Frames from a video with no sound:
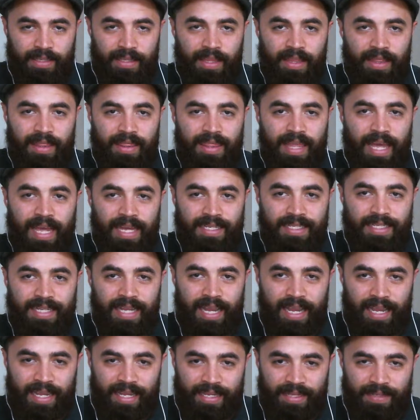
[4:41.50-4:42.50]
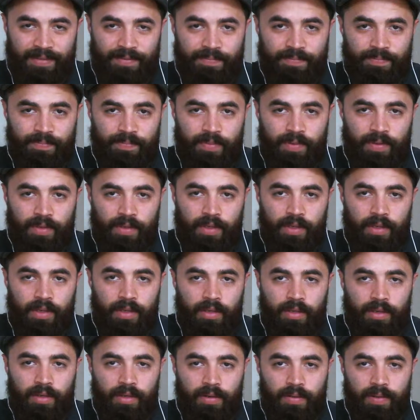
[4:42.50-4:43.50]
day.
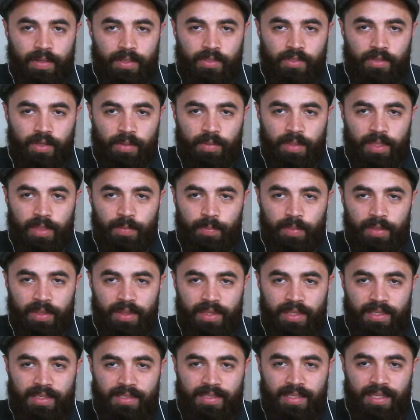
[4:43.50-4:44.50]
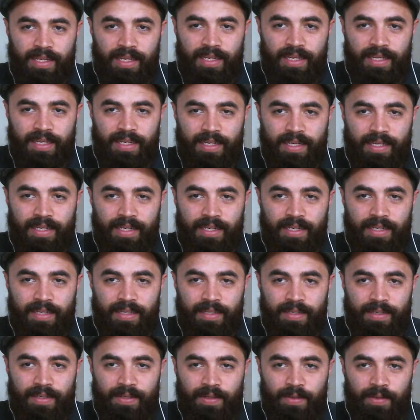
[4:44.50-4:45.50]
All right, so I'm going to put this in
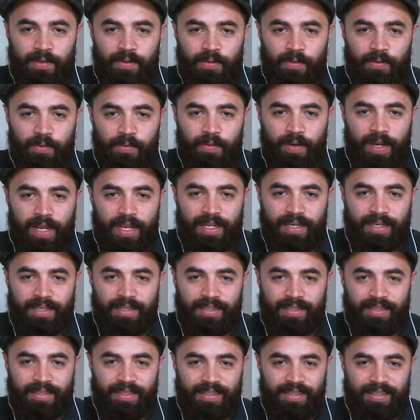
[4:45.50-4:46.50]
red.